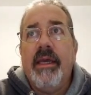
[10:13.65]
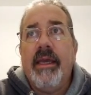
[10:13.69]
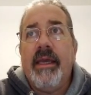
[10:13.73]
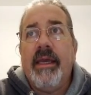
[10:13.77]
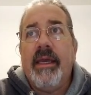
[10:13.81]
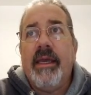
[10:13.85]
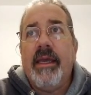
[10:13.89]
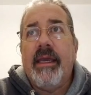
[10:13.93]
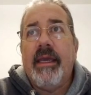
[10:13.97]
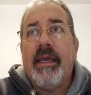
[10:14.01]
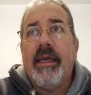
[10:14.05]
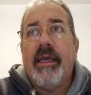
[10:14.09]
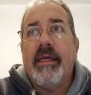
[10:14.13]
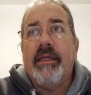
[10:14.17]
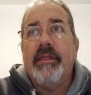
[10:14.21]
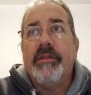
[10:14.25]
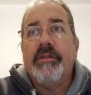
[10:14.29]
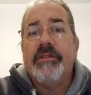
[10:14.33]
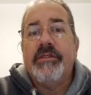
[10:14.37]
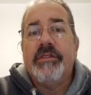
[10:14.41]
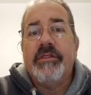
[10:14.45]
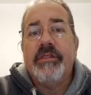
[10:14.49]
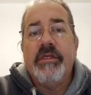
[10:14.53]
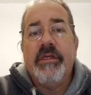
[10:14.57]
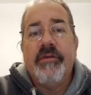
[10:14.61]
and
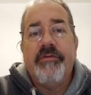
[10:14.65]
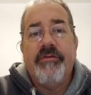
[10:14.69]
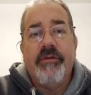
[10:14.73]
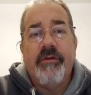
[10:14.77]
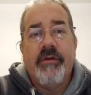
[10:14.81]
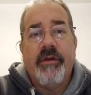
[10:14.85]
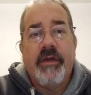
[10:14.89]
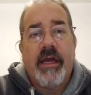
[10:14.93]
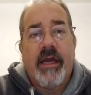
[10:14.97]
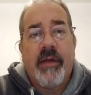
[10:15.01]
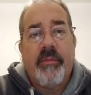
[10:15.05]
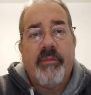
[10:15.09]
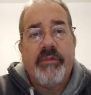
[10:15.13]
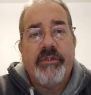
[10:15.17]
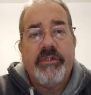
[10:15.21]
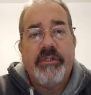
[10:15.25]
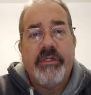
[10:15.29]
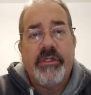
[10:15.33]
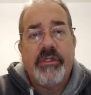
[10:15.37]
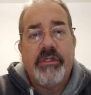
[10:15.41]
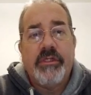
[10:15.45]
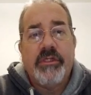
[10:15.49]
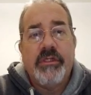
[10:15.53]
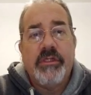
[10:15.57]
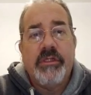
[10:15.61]
see if your
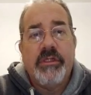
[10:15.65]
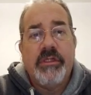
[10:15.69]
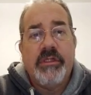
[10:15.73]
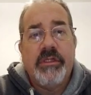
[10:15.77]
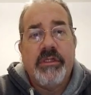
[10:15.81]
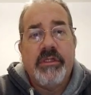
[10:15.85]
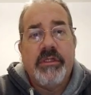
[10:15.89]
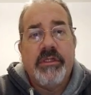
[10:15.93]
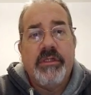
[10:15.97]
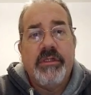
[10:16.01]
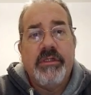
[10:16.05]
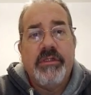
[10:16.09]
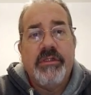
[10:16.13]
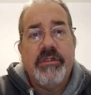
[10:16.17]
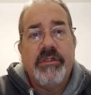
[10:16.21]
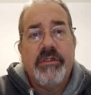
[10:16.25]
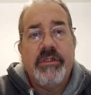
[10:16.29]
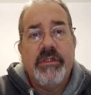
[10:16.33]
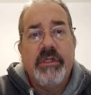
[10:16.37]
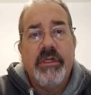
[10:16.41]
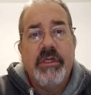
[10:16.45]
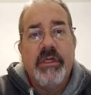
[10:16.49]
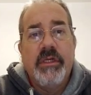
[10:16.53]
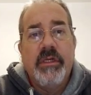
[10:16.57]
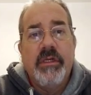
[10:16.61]
composition is
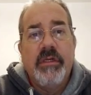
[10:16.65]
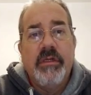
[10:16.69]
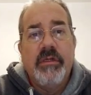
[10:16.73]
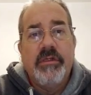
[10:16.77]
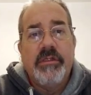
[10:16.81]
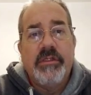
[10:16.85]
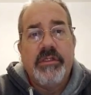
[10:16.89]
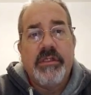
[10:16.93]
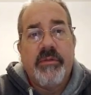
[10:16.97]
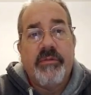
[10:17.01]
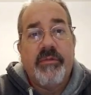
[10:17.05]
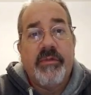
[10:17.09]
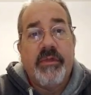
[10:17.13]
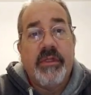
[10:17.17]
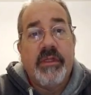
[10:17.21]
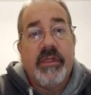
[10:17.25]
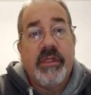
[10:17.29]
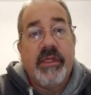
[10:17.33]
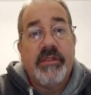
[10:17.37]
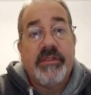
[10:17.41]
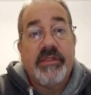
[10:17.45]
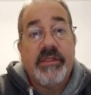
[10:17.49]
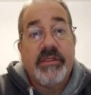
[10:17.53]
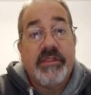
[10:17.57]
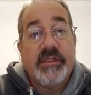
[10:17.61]
something
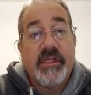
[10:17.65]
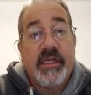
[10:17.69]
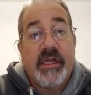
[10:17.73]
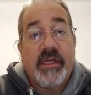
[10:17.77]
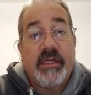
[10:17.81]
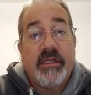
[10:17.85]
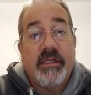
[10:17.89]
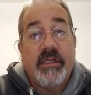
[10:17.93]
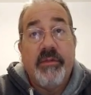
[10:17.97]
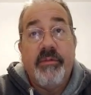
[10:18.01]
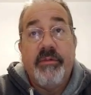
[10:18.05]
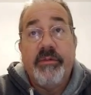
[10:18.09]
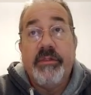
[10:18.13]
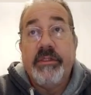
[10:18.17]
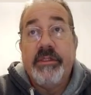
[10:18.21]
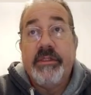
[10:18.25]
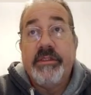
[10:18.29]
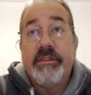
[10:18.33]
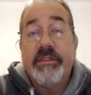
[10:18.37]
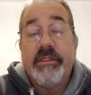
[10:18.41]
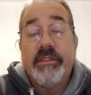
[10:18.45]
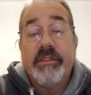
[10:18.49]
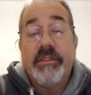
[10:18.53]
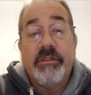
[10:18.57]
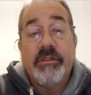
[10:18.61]
that's aesthetically
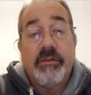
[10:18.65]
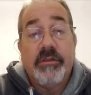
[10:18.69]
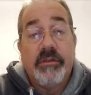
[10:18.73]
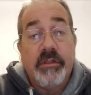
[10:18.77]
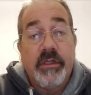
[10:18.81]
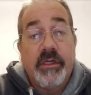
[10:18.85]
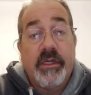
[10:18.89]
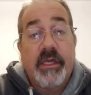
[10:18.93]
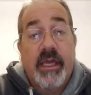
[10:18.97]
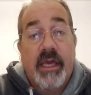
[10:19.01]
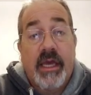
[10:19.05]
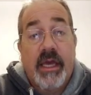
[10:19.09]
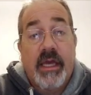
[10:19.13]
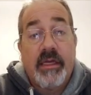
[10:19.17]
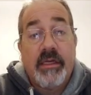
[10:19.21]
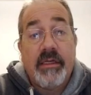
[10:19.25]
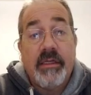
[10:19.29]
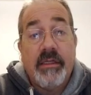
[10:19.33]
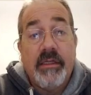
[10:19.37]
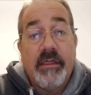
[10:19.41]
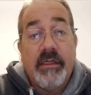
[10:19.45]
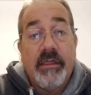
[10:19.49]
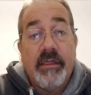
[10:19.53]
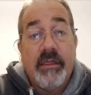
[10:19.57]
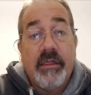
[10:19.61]
pleasing to look at
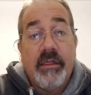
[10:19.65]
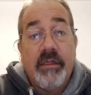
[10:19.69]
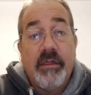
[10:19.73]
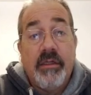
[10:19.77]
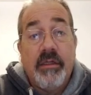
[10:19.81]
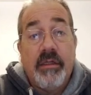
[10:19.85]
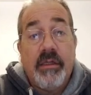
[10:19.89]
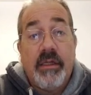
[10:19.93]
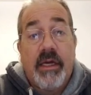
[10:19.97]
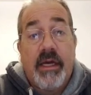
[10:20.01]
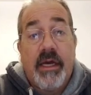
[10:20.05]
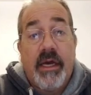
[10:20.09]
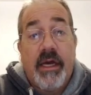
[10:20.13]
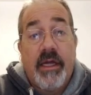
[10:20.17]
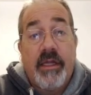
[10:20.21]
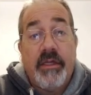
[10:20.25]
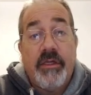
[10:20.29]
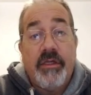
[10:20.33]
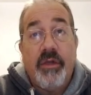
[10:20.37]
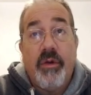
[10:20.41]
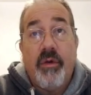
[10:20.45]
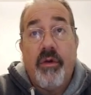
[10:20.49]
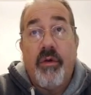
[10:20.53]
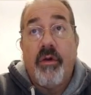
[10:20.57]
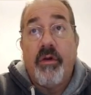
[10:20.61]
on
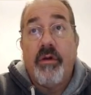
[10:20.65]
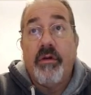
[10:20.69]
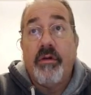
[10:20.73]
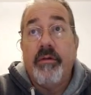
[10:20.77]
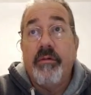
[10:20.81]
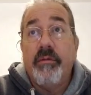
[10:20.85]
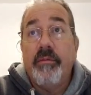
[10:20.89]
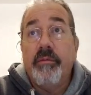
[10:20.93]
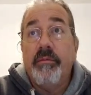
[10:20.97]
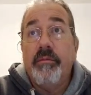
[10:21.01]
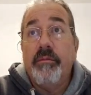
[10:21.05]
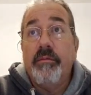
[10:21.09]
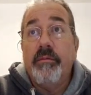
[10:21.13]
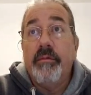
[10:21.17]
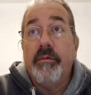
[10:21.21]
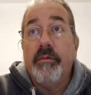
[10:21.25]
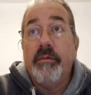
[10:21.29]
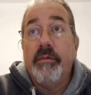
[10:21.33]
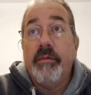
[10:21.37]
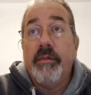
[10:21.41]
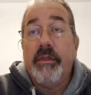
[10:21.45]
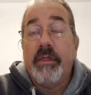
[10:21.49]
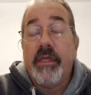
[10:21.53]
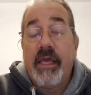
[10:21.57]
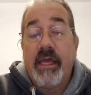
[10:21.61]
your
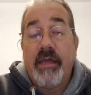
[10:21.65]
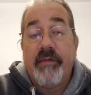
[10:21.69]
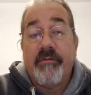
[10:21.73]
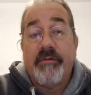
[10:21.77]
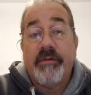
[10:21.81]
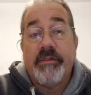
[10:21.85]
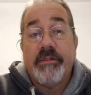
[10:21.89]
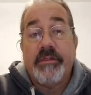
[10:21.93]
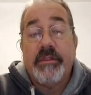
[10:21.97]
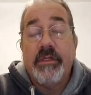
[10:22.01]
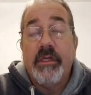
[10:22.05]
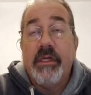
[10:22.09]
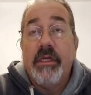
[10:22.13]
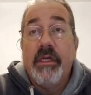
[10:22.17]
canvas.